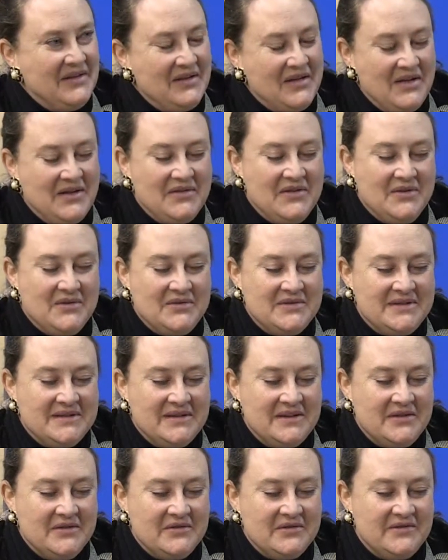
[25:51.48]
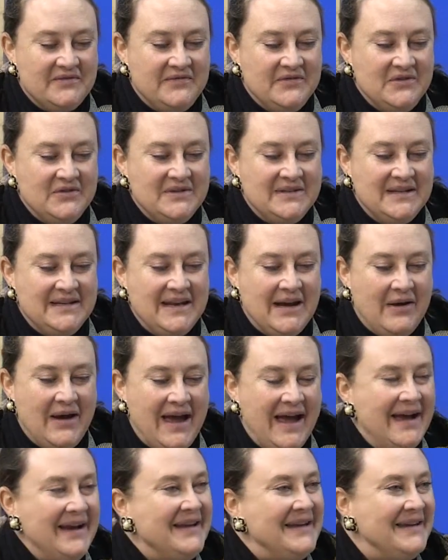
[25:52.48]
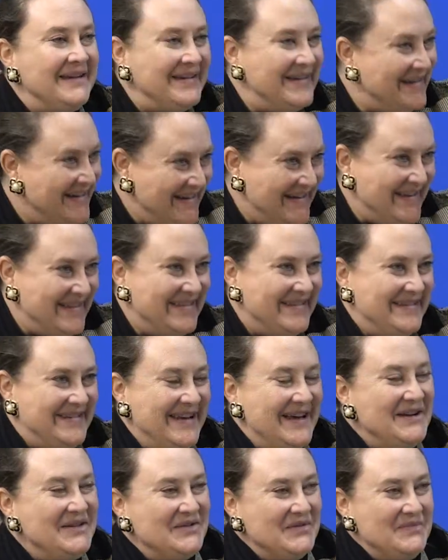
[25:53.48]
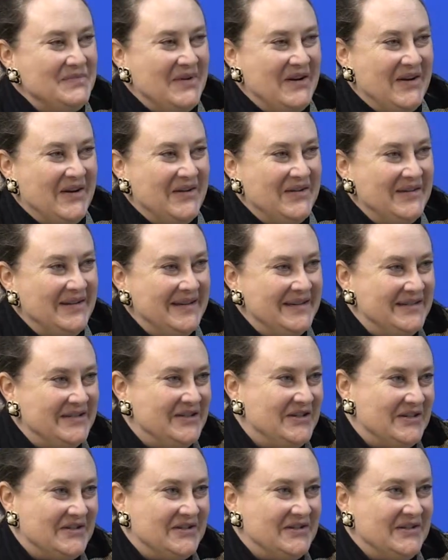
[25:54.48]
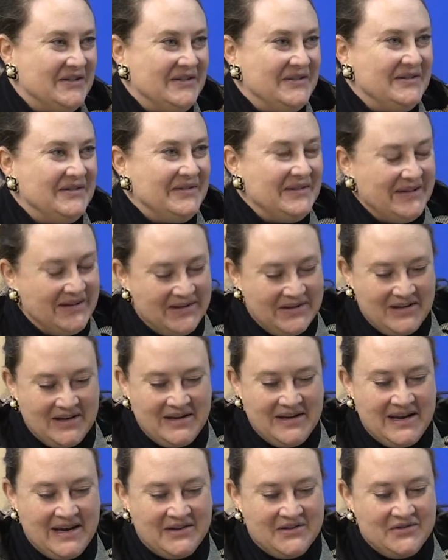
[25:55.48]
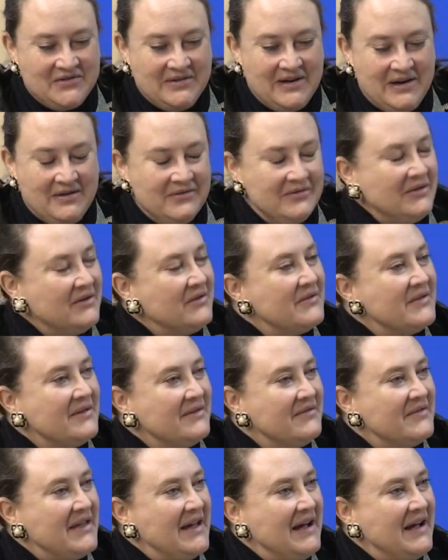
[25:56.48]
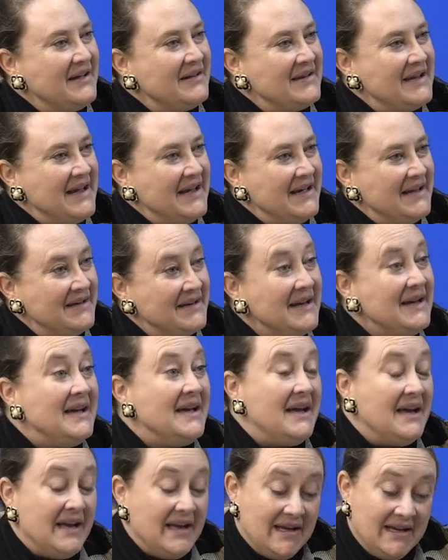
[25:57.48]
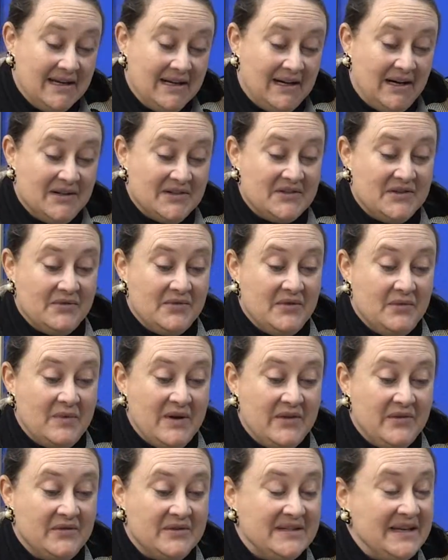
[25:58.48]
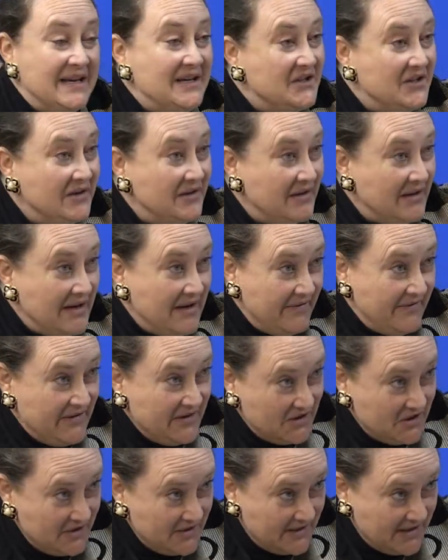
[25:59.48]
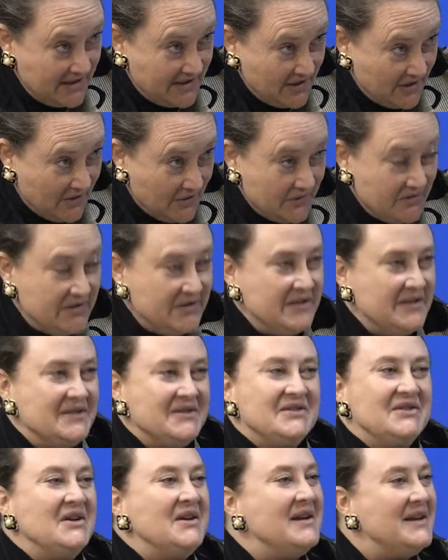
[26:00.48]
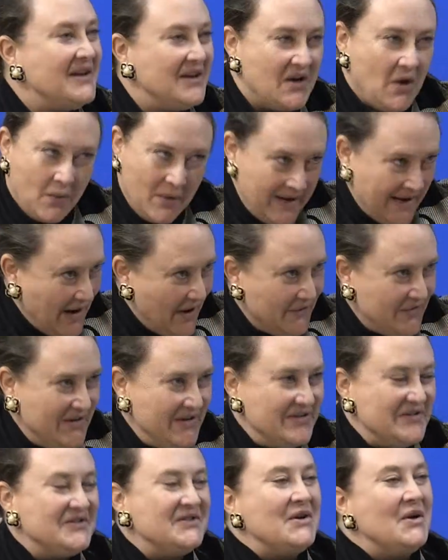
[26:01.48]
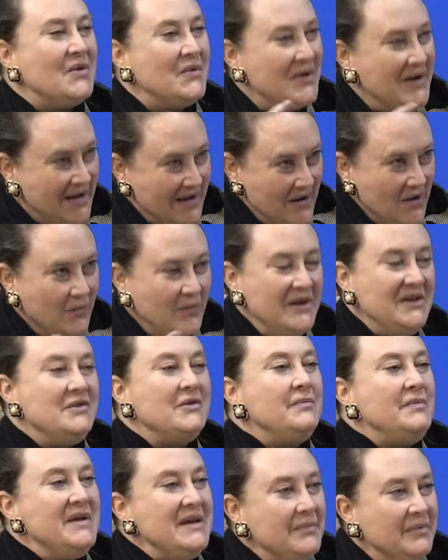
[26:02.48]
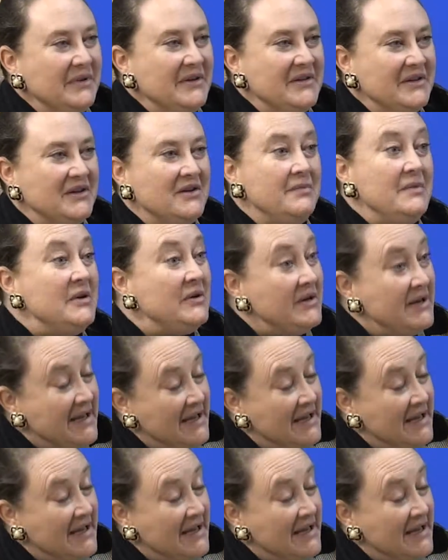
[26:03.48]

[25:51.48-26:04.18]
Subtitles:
those foods. And now adding the dental part is just a natural outgrowth of that. And also the weatherization, the efficiency coach is going out there. So we do people in the community